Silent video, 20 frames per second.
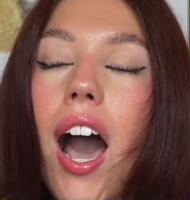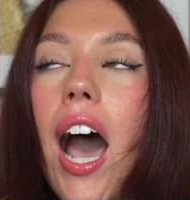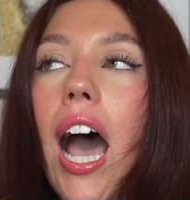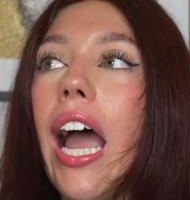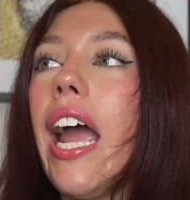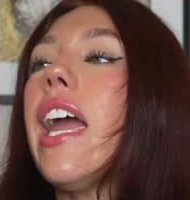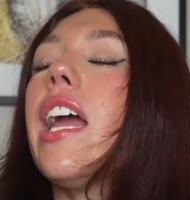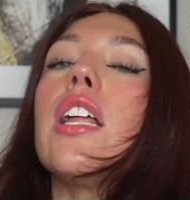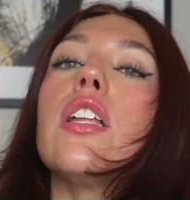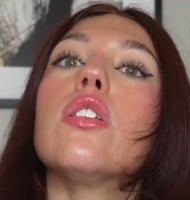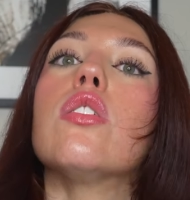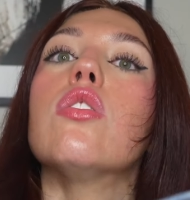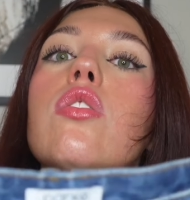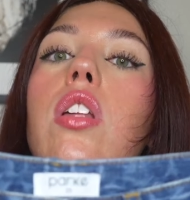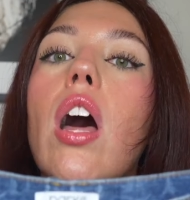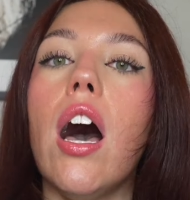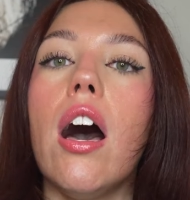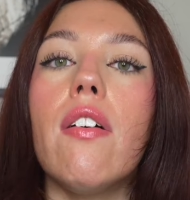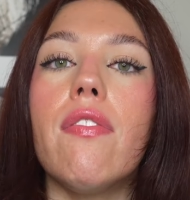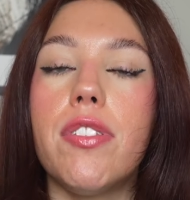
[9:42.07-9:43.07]
I
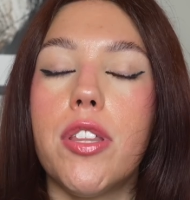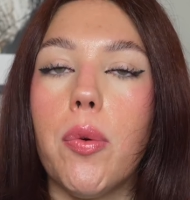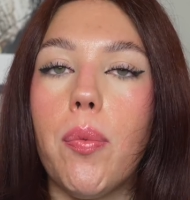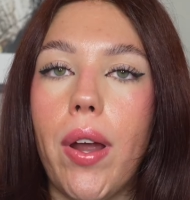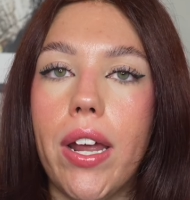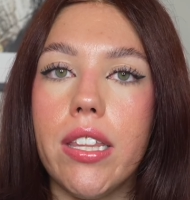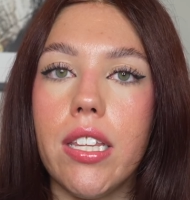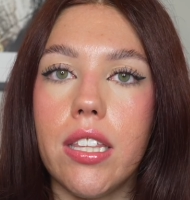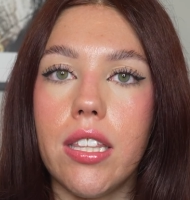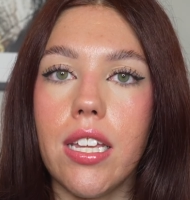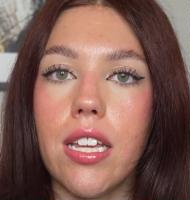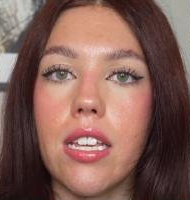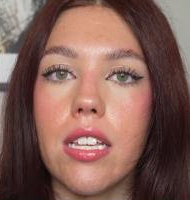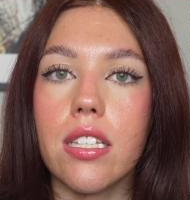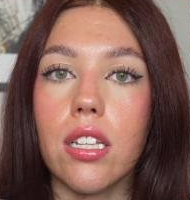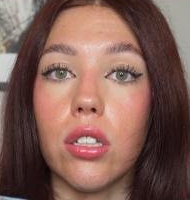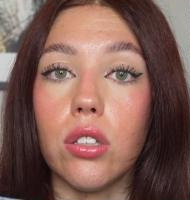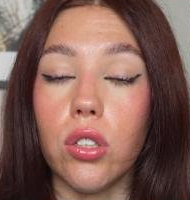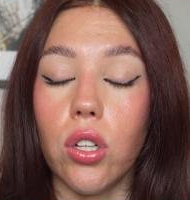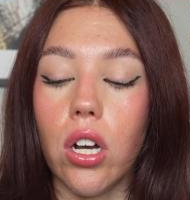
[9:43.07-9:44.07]
love the way that
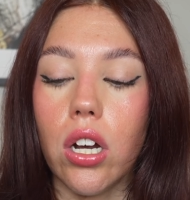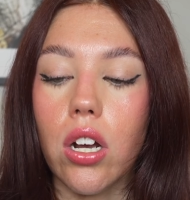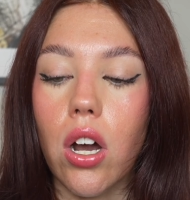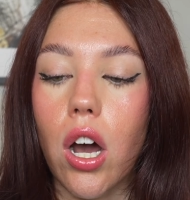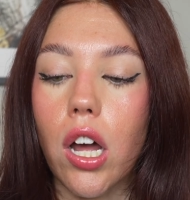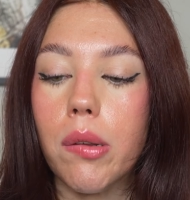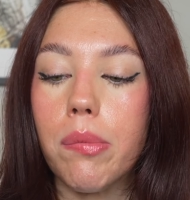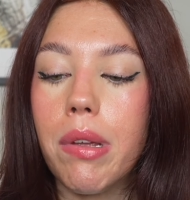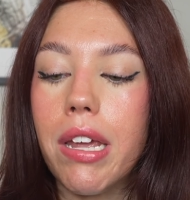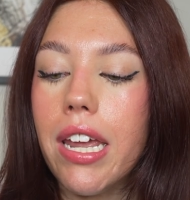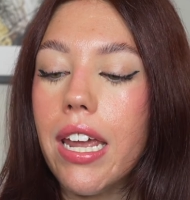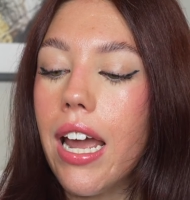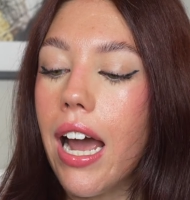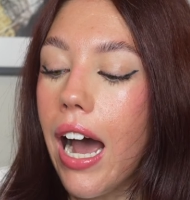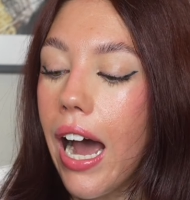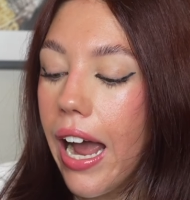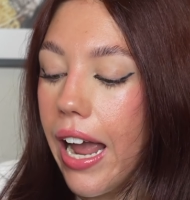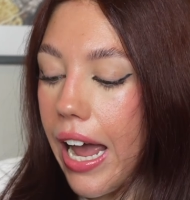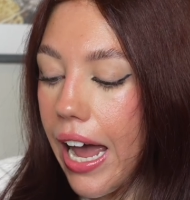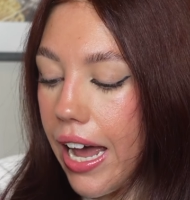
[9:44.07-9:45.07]
these look on me.
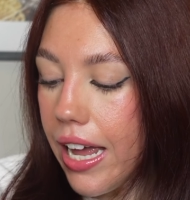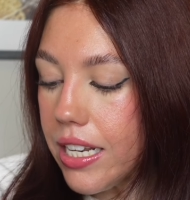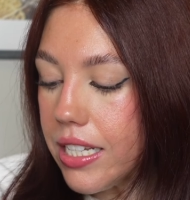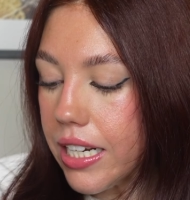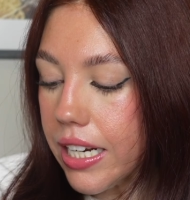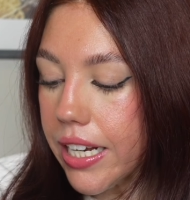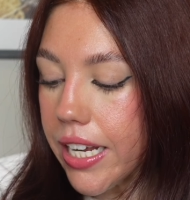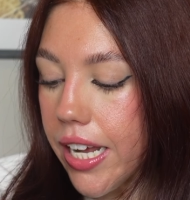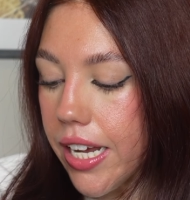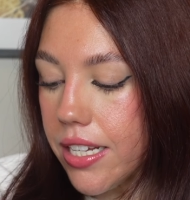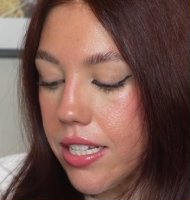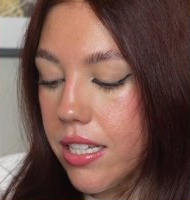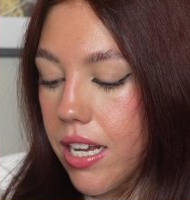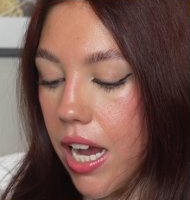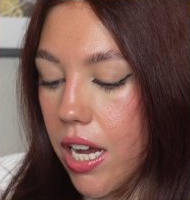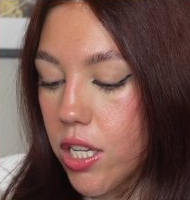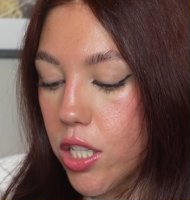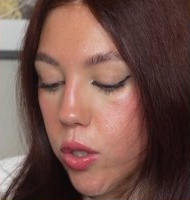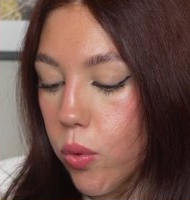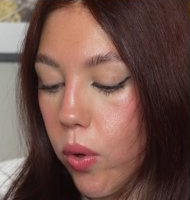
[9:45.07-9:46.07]
I had to get a
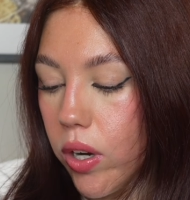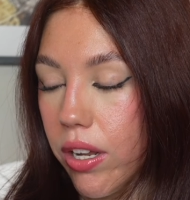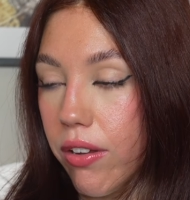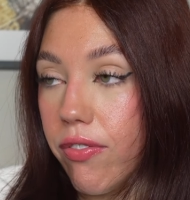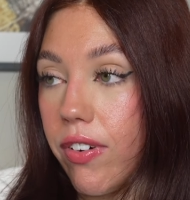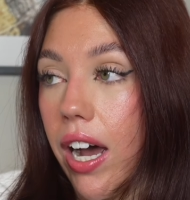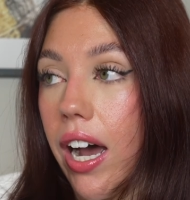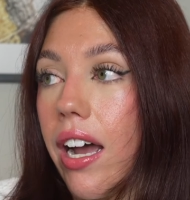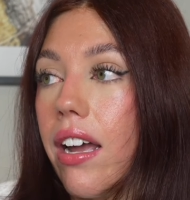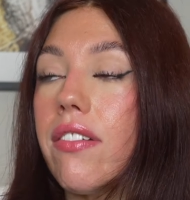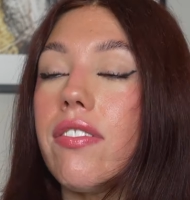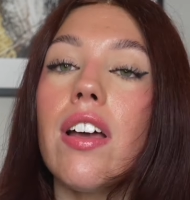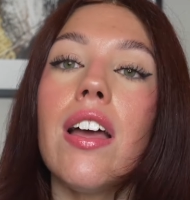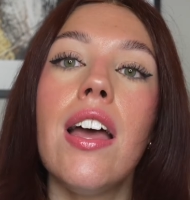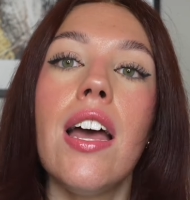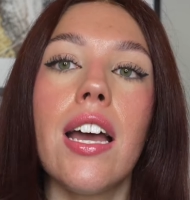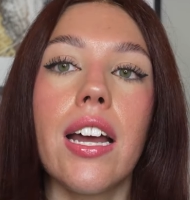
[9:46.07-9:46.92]
size 25.